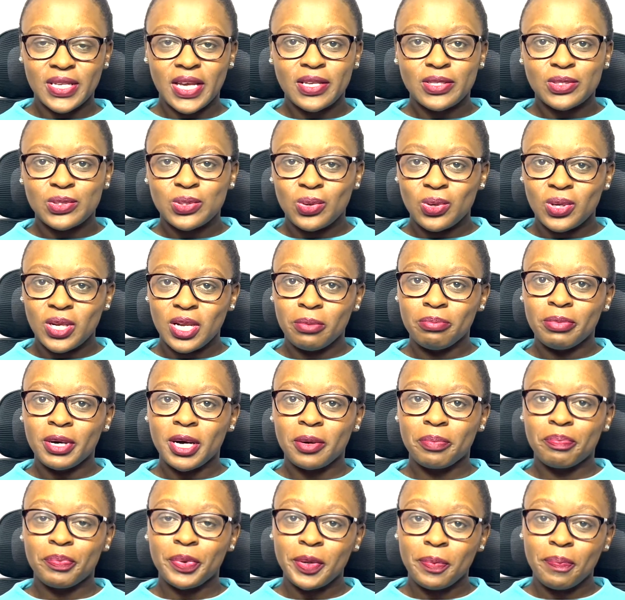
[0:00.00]
It's all
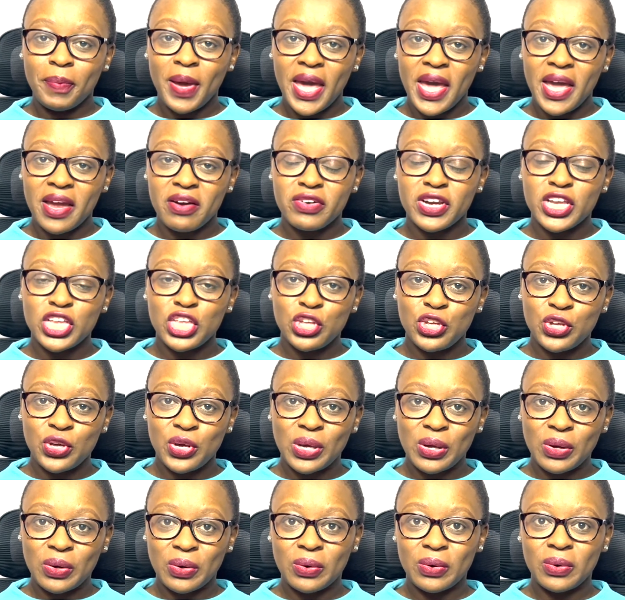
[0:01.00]
about preparing
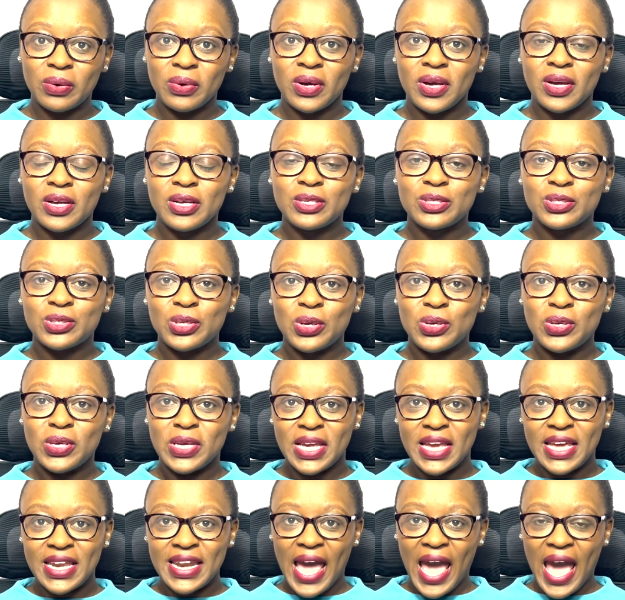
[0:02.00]
you so you
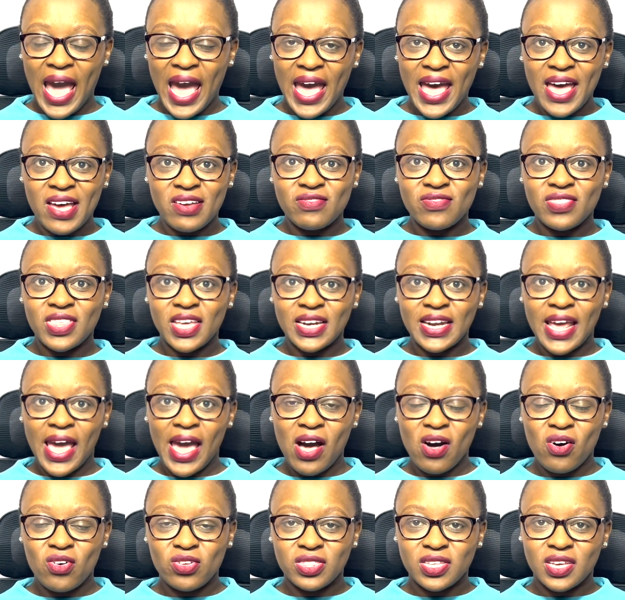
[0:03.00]
can have that
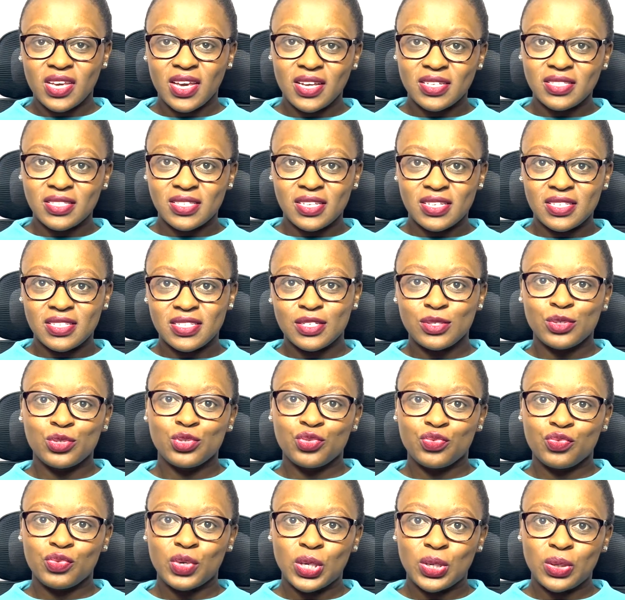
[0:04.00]
healthcare
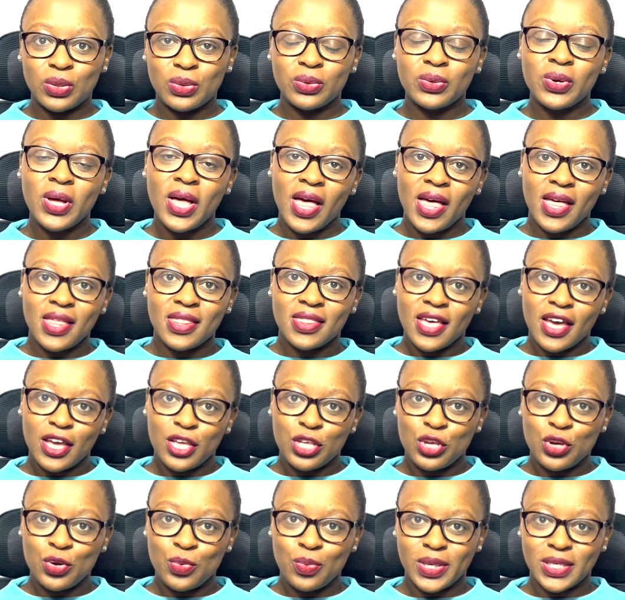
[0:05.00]
assistant role that
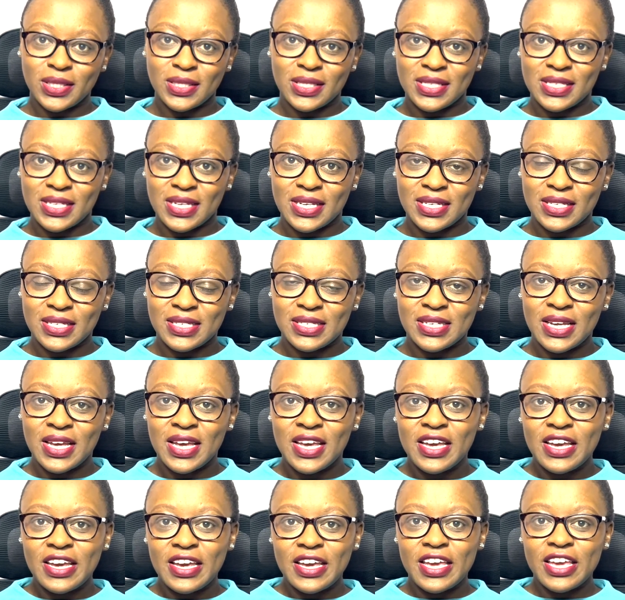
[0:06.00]
you wanted.
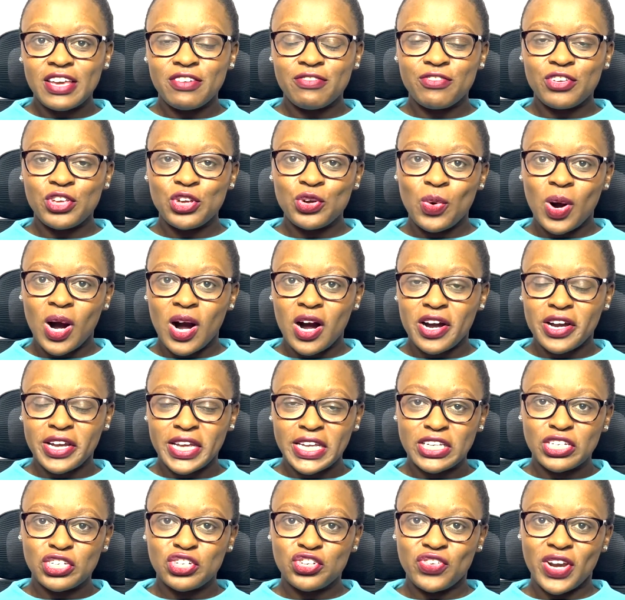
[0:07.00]
If you are
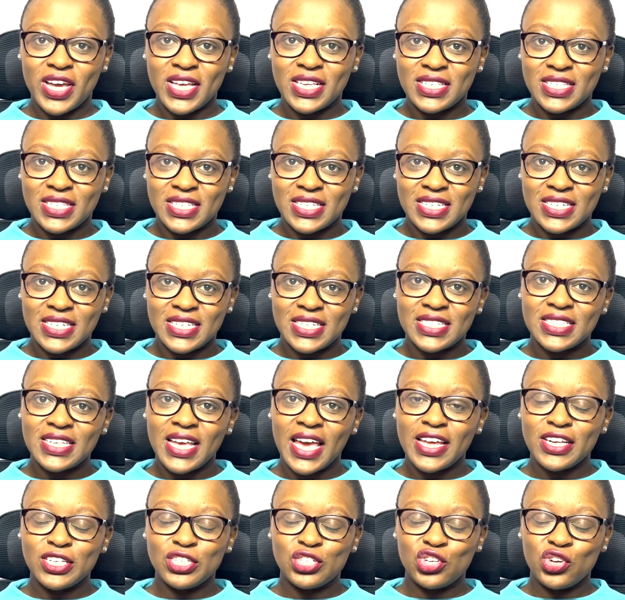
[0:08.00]
interested
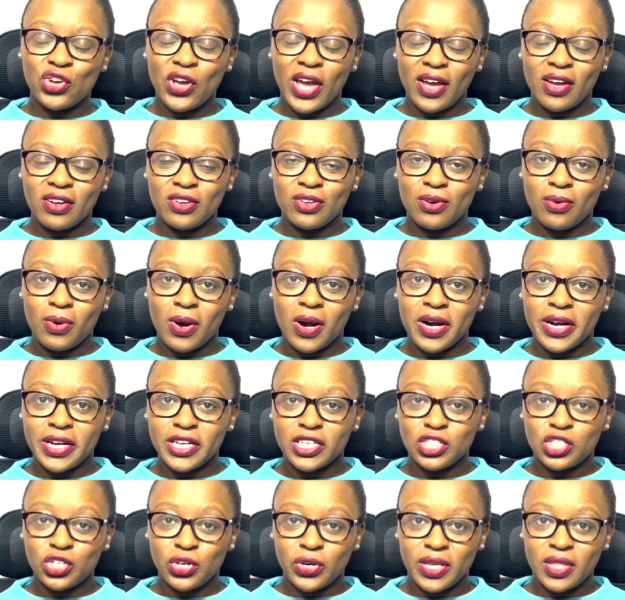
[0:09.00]
and you are
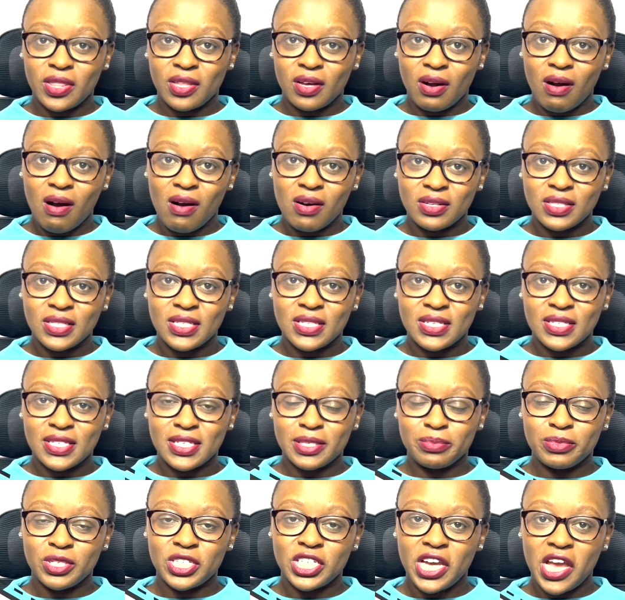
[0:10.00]
enjoying the content
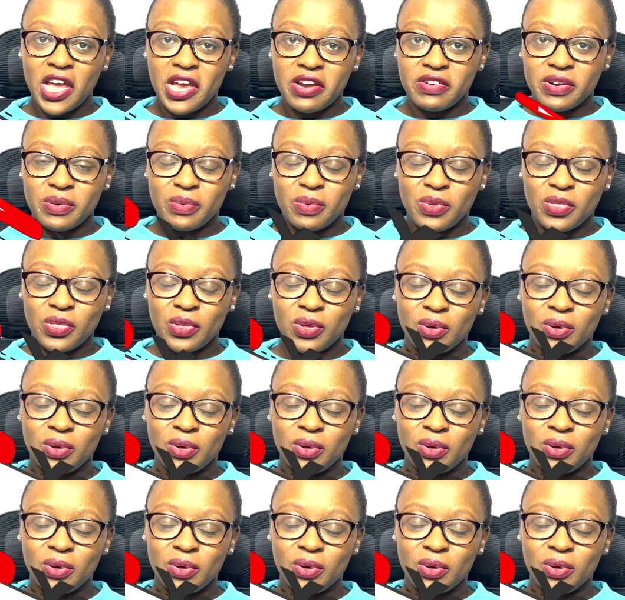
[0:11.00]
I'm sharing with